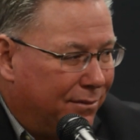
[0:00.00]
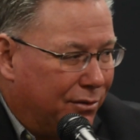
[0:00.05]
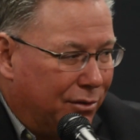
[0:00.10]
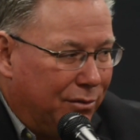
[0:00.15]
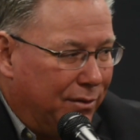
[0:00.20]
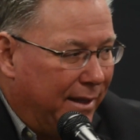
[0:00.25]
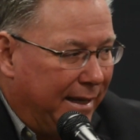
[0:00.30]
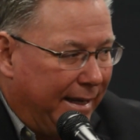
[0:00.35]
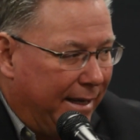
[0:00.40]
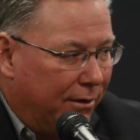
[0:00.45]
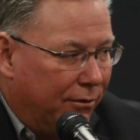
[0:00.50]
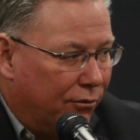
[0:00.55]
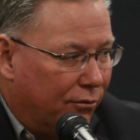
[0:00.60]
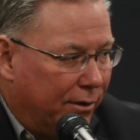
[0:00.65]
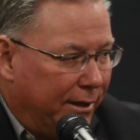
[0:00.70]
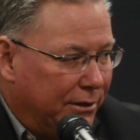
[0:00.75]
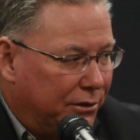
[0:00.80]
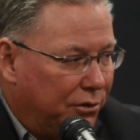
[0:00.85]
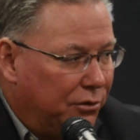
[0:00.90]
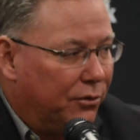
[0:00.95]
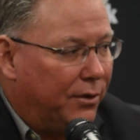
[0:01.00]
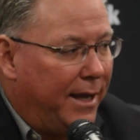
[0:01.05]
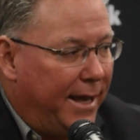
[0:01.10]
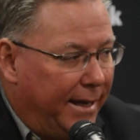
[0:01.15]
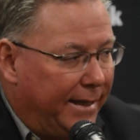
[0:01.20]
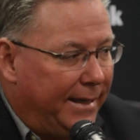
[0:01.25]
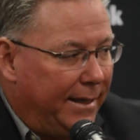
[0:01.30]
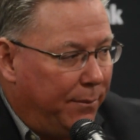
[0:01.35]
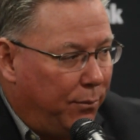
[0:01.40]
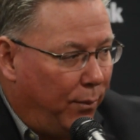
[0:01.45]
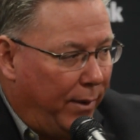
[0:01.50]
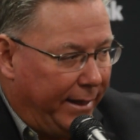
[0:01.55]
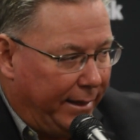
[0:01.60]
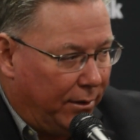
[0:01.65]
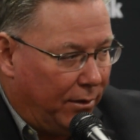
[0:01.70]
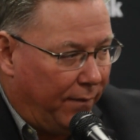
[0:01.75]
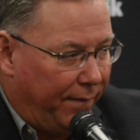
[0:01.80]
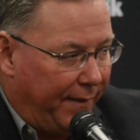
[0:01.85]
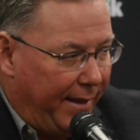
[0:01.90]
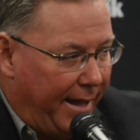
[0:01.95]
through the injury, so you can't keep
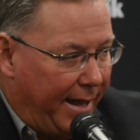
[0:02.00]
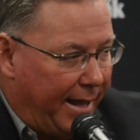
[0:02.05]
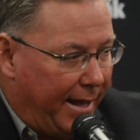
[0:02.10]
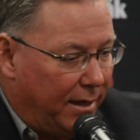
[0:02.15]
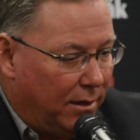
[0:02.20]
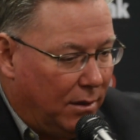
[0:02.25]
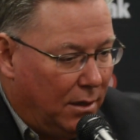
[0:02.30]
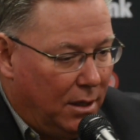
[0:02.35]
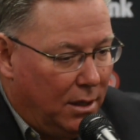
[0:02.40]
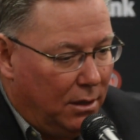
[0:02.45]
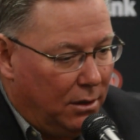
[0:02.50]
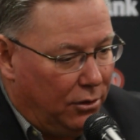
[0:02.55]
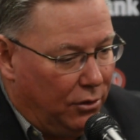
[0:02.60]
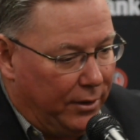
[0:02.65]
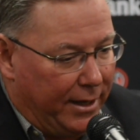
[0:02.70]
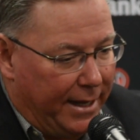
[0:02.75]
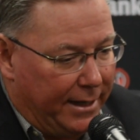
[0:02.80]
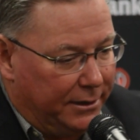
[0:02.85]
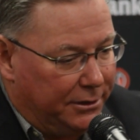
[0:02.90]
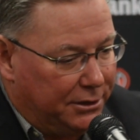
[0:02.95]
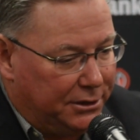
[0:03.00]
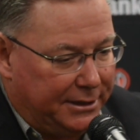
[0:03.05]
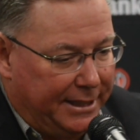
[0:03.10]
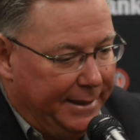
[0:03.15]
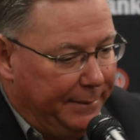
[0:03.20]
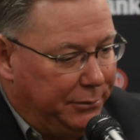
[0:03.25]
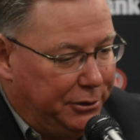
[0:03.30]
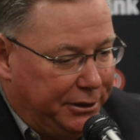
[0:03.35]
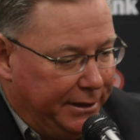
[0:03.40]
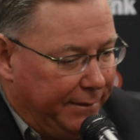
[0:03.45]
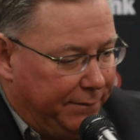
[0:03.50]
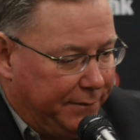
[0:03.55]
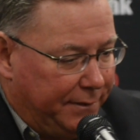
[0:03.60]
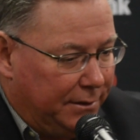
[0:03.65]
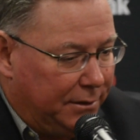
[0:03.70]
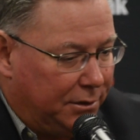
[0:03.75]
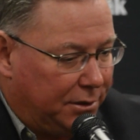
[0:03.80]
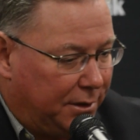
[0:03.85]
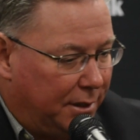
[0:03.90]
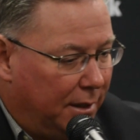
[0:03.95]
waiting on that. You got to just keep
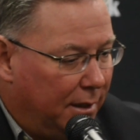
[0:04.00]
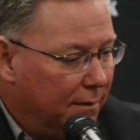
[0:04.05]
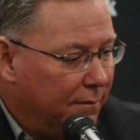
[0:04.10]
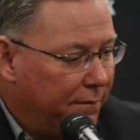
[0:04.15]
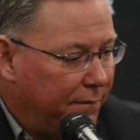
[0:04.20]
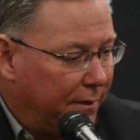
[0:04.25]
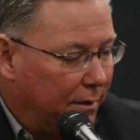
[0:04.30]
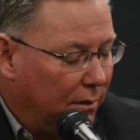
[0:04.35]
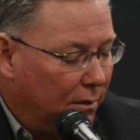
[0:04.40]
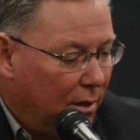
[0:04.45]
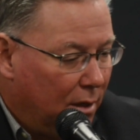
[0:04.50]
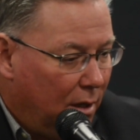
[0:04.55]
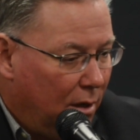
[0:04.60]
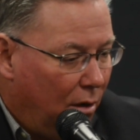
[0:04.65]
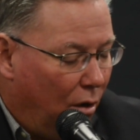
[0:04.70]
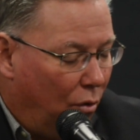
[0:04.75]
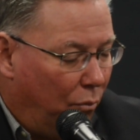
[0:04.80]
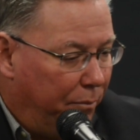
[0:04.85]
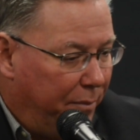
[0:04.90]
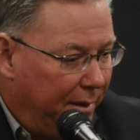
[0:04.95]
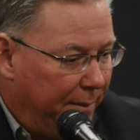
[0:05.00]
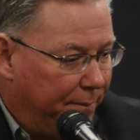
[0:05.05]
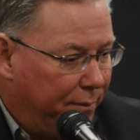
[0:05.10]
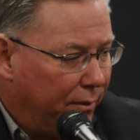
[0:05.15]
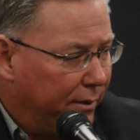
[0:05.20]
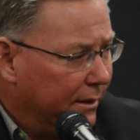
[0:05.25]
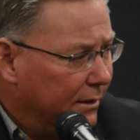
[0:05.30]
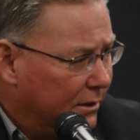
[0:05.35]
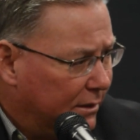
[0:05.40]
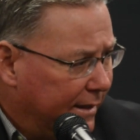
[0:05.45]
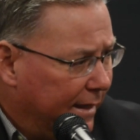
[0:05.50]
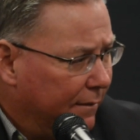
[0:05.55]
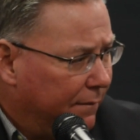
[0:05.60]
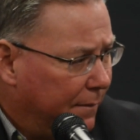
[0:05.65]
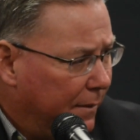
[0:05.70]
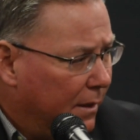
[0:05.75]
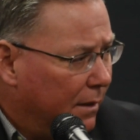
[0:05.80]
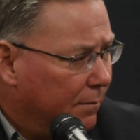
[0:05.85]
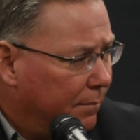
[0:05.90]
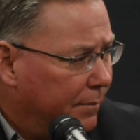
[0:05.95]
shifting stuff and hope people can
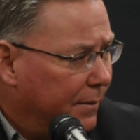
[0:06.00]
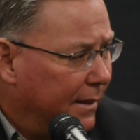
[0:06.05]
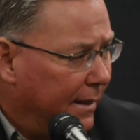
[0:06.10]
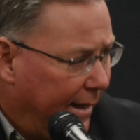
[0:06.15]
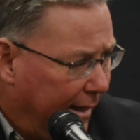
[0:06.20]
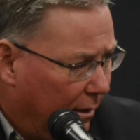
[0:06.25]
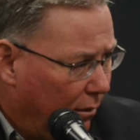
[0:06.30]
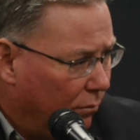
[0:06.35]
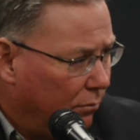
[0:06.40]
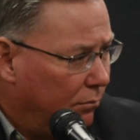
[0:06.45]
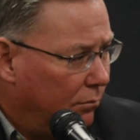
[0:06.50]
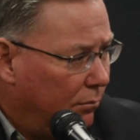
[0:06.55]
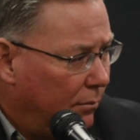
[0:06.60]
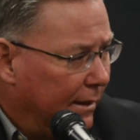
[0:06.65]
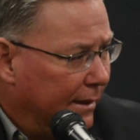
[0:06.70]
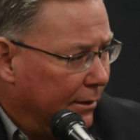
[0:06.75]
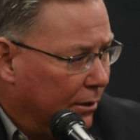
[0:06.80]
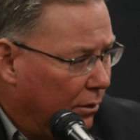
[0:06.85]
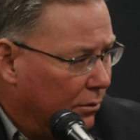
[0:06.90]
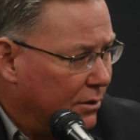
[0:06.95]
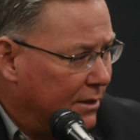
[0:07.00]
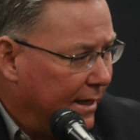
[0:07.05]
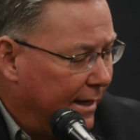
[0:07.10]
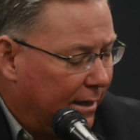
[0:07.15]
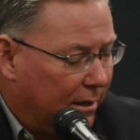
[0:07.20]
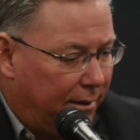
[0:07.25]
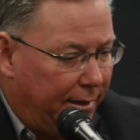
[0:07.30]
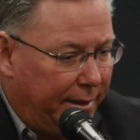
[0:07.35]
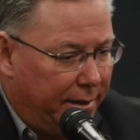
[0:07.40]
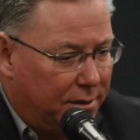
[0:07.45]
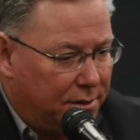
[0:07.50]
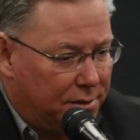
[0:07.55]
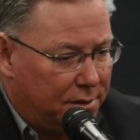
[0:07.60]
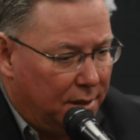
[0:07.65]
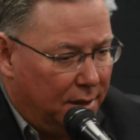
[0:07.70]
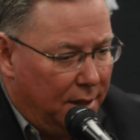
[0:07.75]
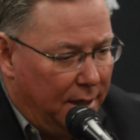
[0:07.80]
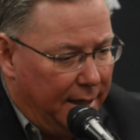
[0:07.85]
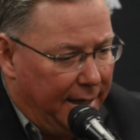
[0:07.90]
step up and help in those areas.